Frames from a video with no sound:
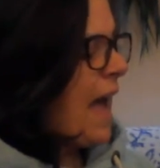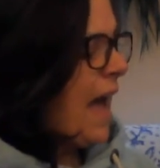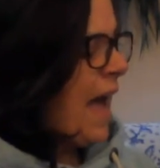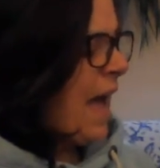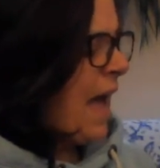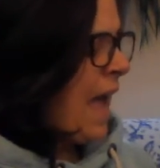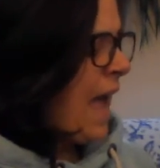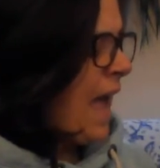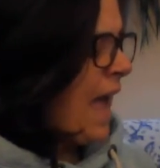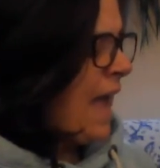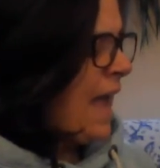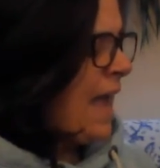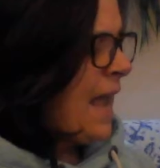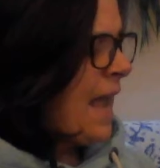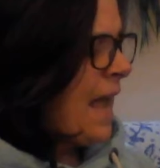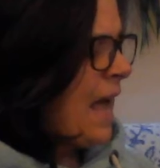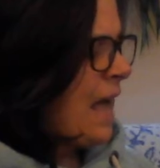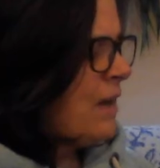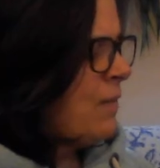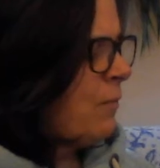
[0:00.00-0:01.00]
I
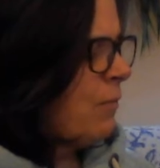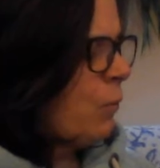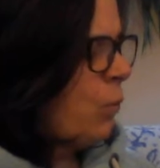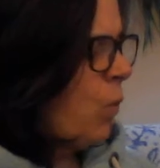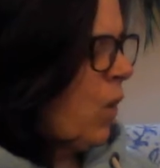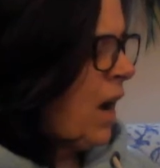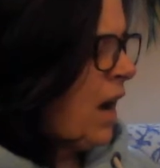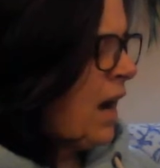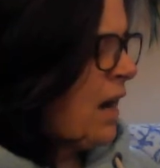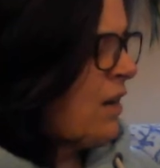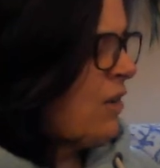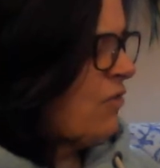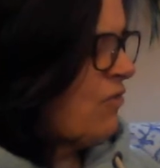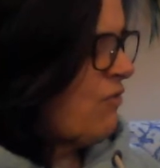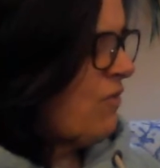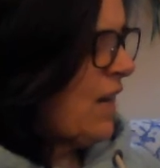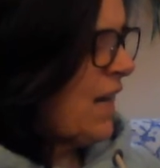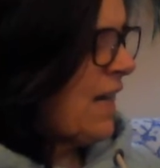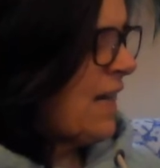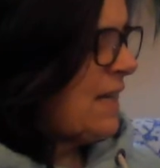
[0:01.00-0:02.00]
am
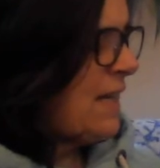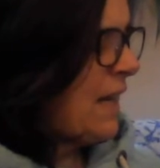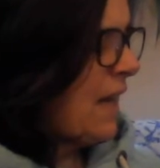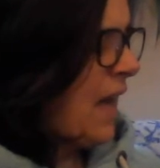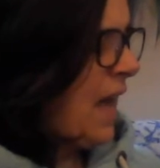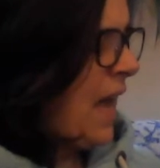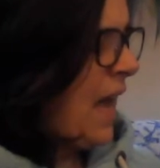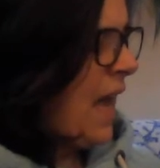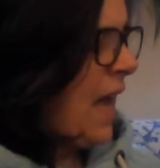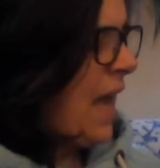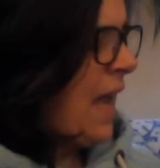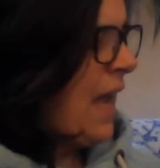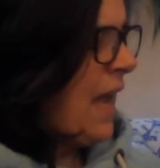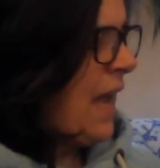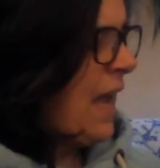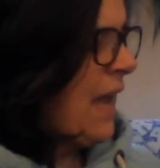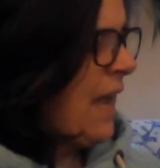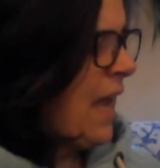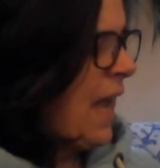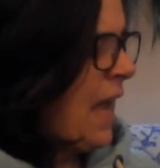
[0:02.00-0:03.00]
worried,
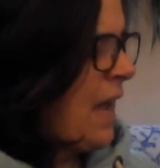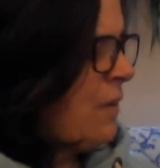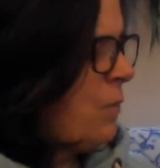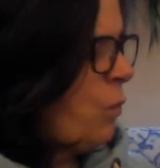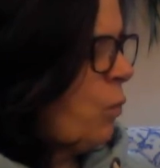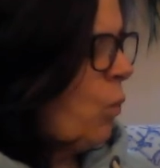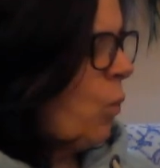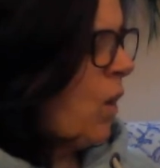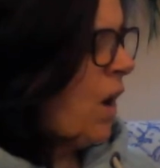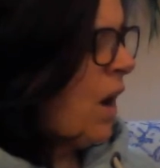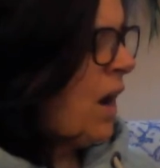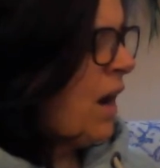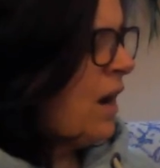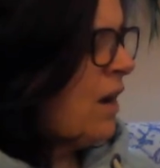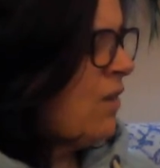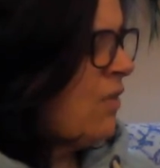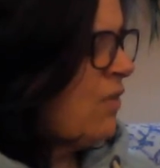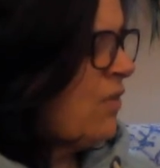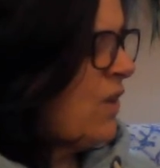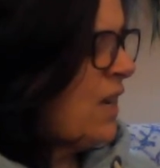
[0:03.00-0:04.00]
I am
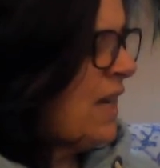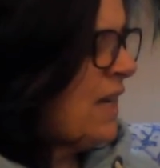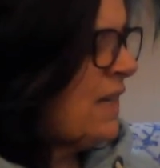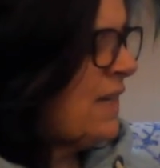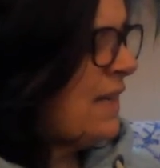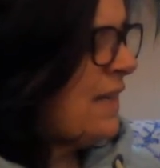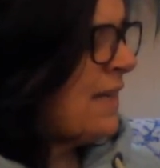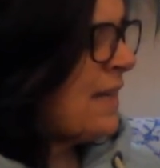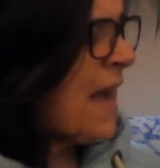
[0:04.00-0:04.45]
worried.